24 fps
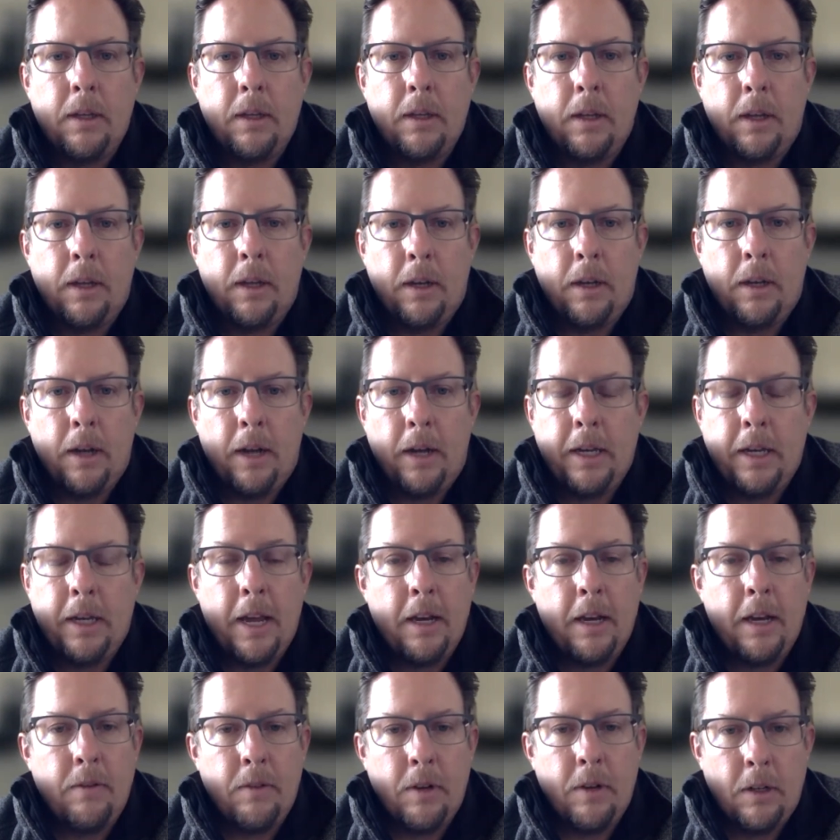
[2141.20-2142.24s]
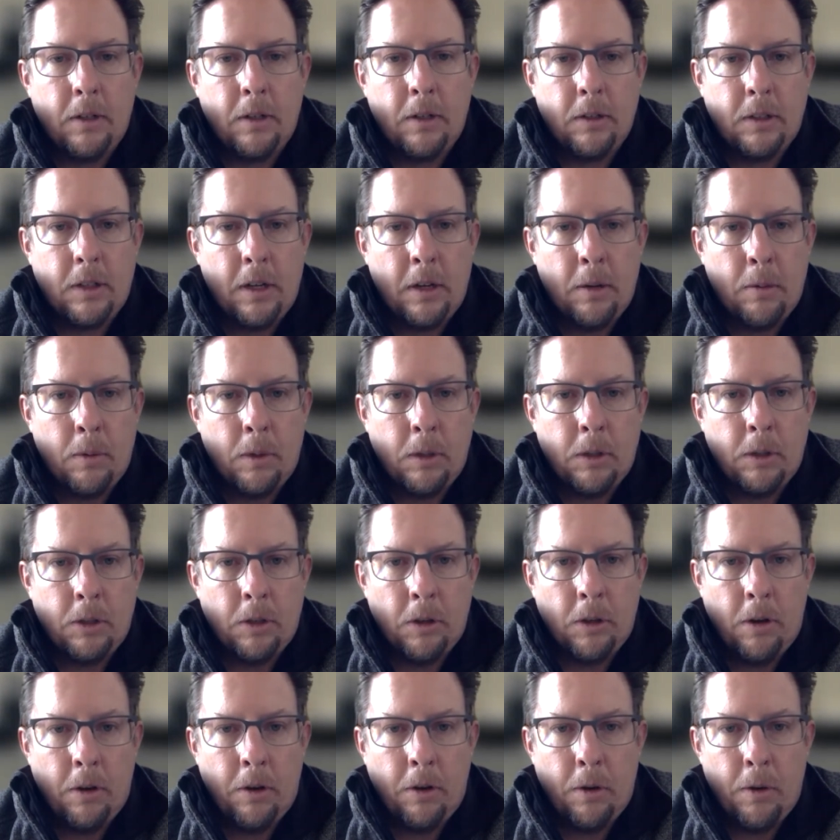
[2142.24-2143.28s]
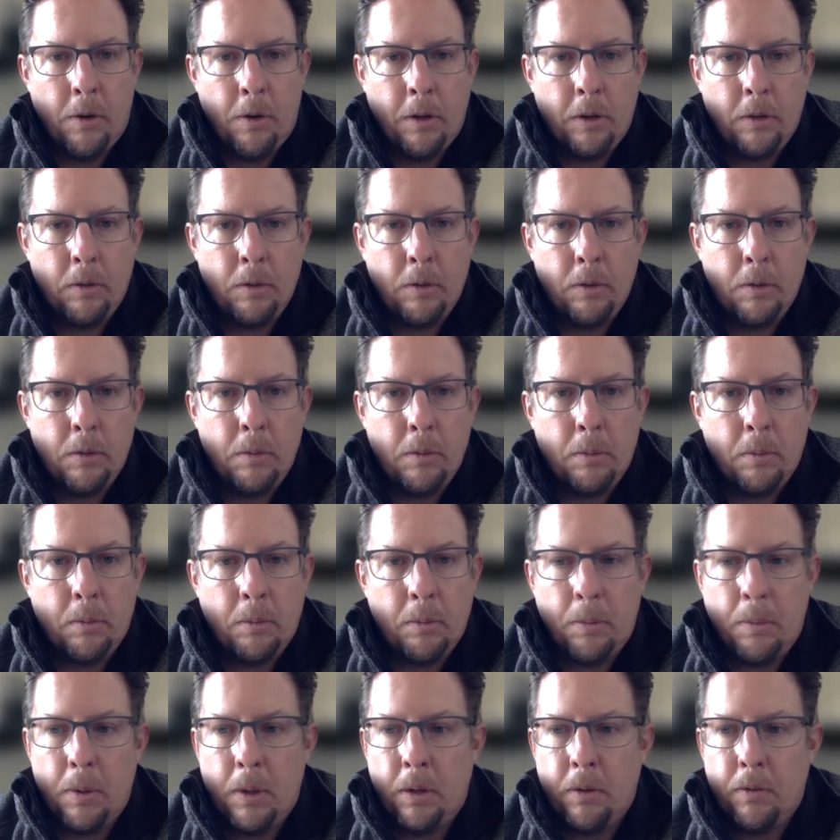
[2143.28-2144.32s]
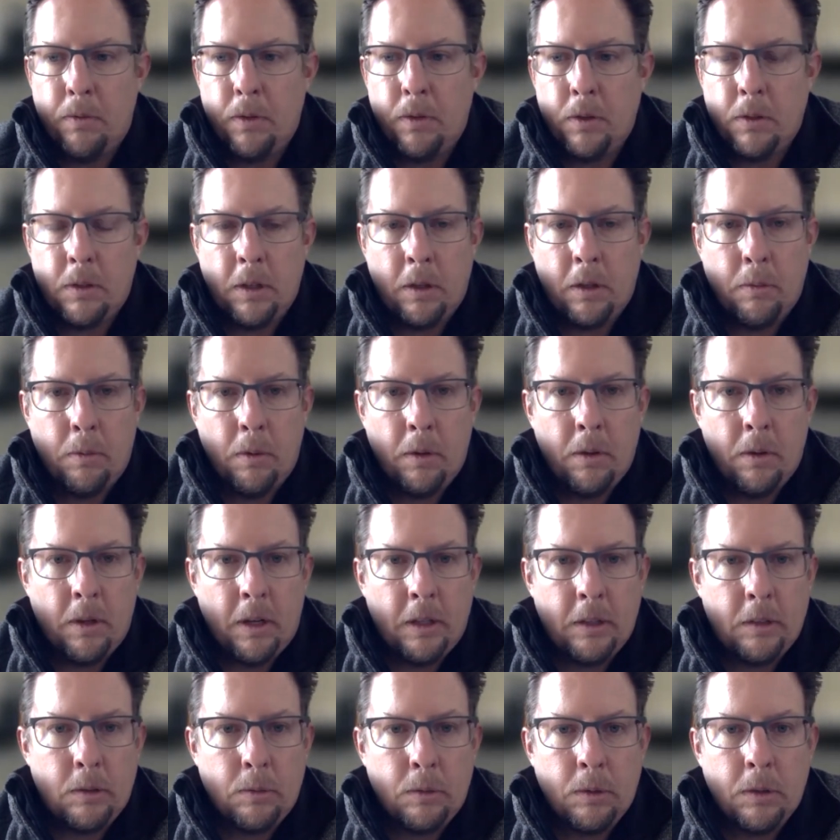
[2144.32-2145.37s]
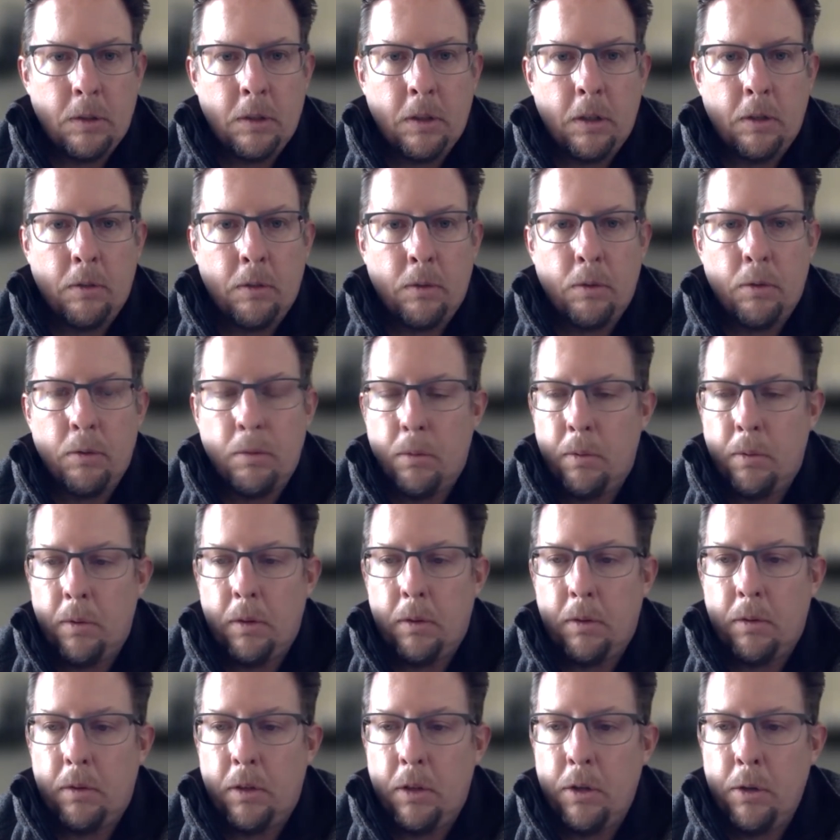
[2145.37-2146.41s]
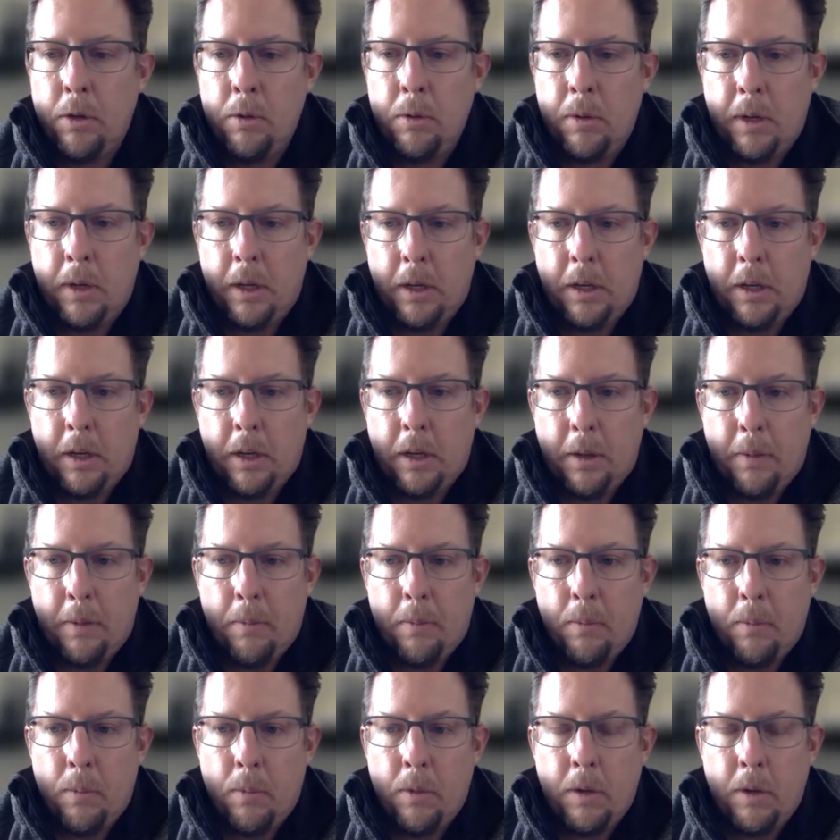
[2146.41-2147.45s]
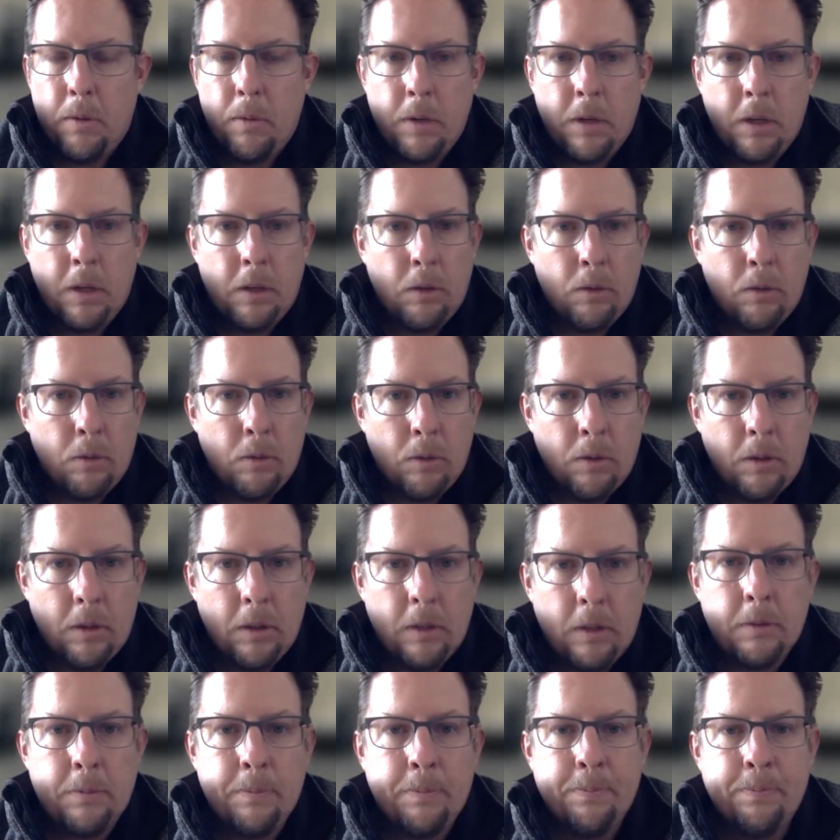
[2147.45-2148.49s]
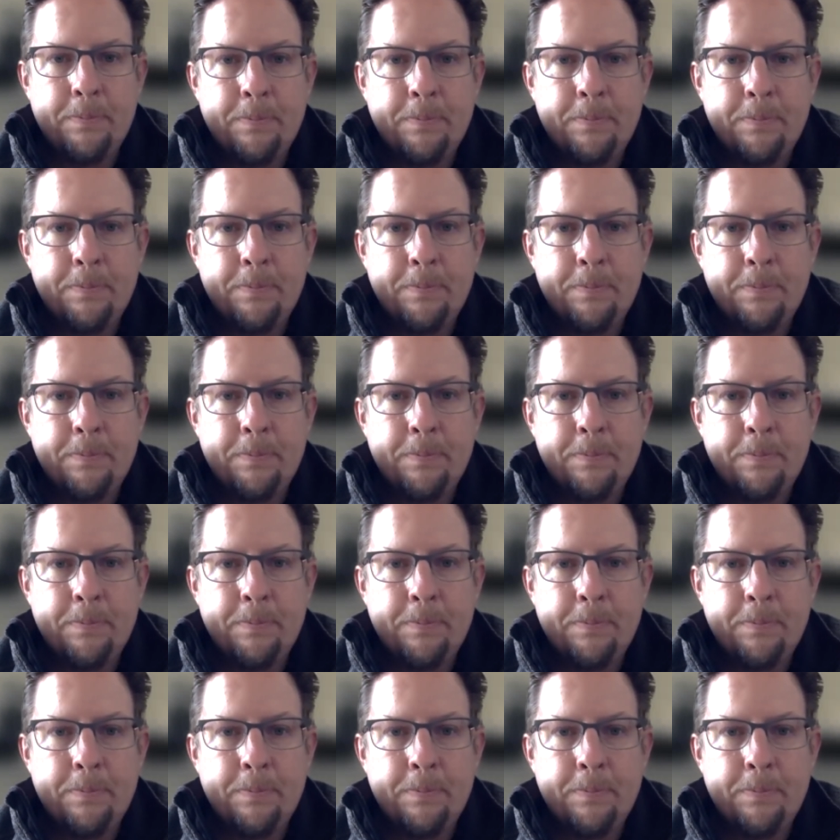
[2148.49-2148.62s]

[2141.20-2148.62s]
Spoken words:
And I can't even understand what you're all going through, but if you stick with us, we'll stick through with you, and we'll get through this.